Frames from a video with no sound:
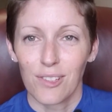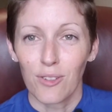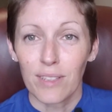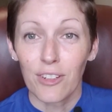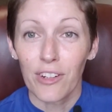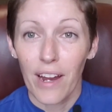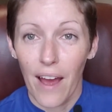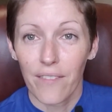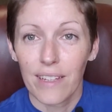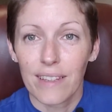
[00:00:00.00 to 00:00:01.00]
So there you
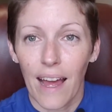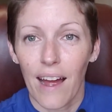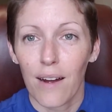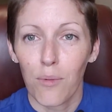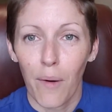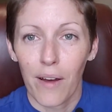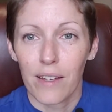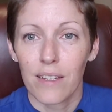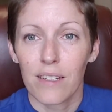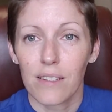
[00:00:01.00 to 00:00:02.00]
have it. That
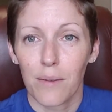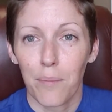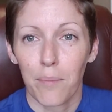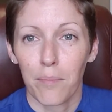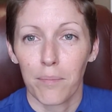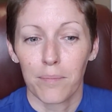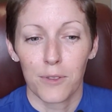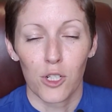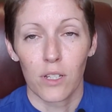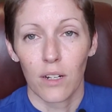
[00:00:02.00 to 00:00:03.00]
was
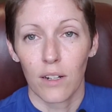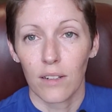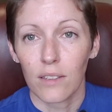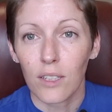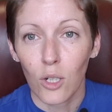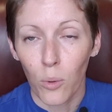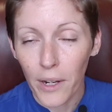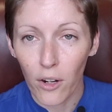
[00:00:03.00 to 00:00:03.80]
just a quick